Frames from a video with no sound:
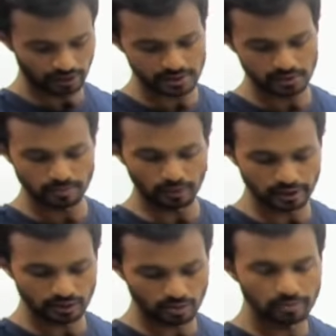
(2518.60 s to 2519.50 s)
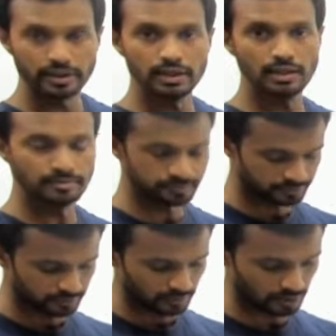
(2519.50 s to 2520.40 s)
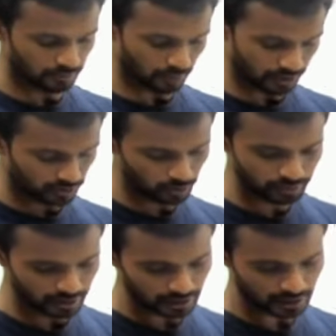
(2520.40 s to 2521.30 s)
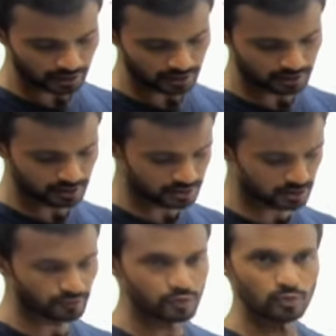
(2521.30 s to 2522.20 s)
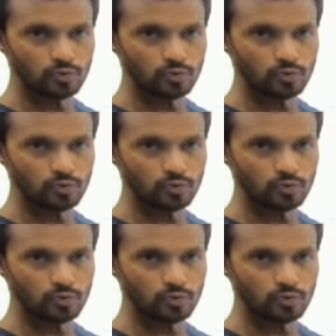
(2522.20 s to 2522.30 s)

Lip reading: Okay, so a polynomial can consist of two